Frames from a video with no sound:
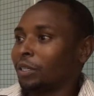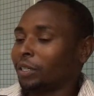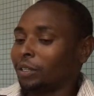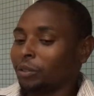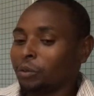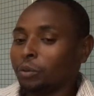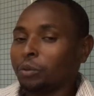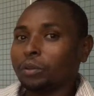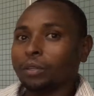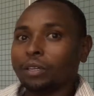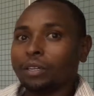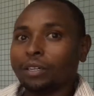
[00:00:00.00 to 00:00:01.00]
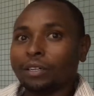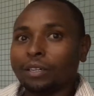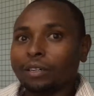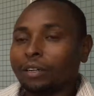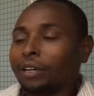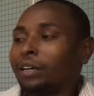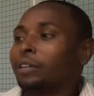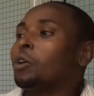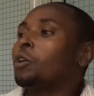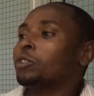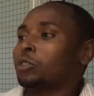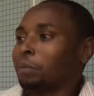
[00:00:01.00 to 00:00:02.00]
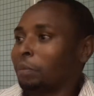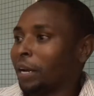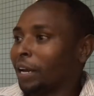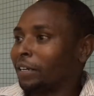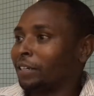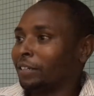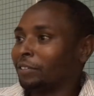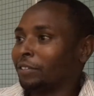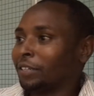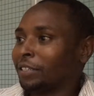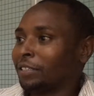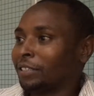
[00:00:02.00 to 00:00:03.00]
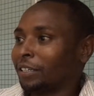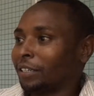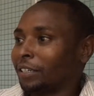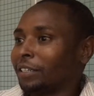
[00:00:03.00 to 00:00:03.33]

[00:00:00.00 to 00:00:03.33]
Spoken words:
Youth are hot blood, if you can say.